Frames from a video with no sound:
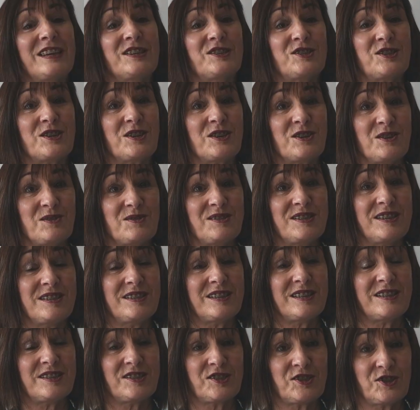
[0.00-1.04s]
To
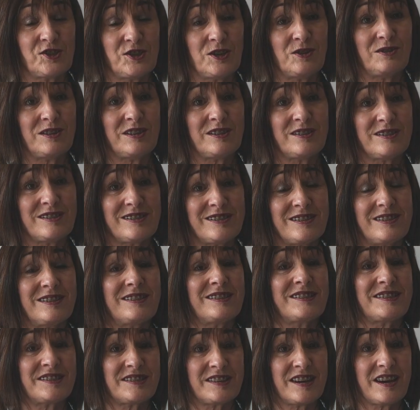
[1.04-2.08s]
UCD students,
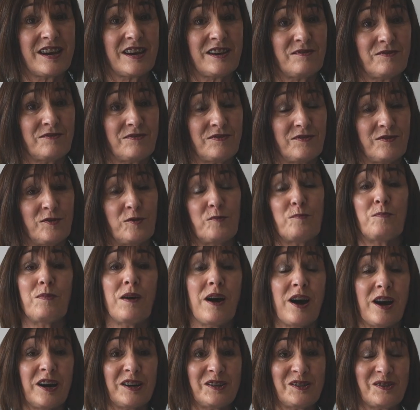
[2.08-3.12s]
staff,
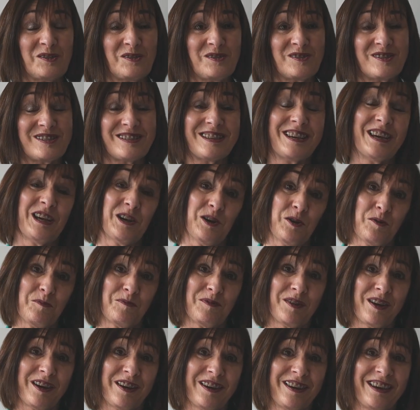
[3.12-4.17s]
partners,
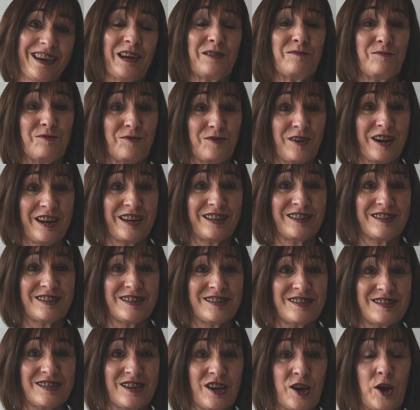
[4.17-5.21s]
alumni and
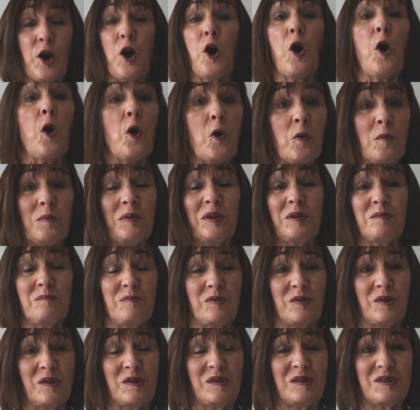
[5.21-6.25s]
friends, home and
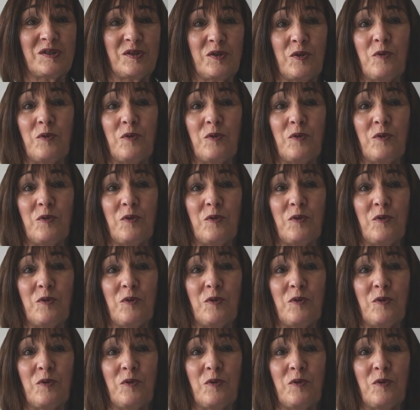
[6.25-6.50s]
abroad,